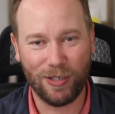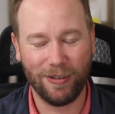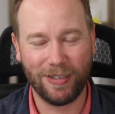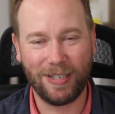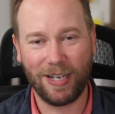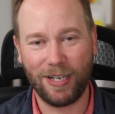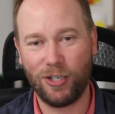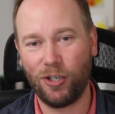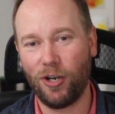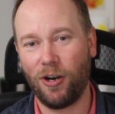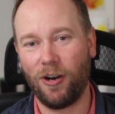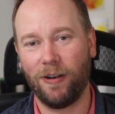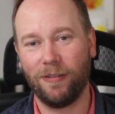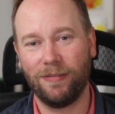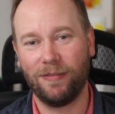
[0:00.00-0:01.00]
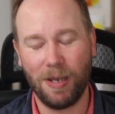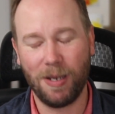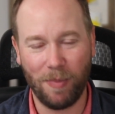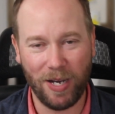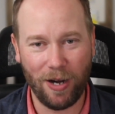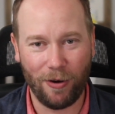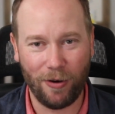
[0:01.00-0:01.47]
So it's like, sure,
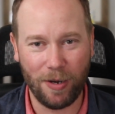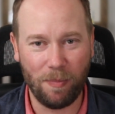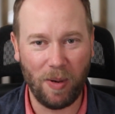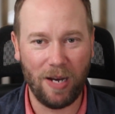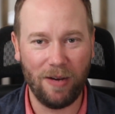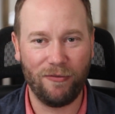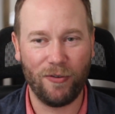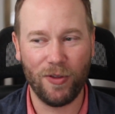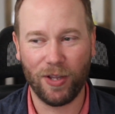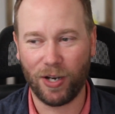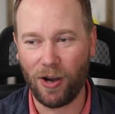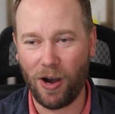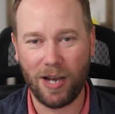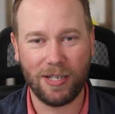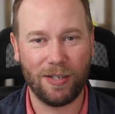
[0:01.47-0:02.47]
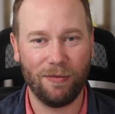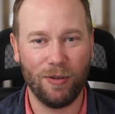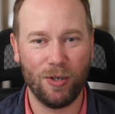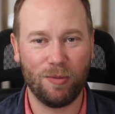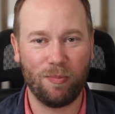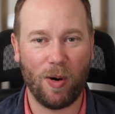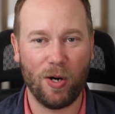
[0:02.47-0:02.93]
somebody already paid for the cost of
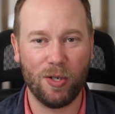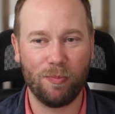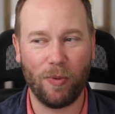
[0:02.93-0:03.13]
those parts,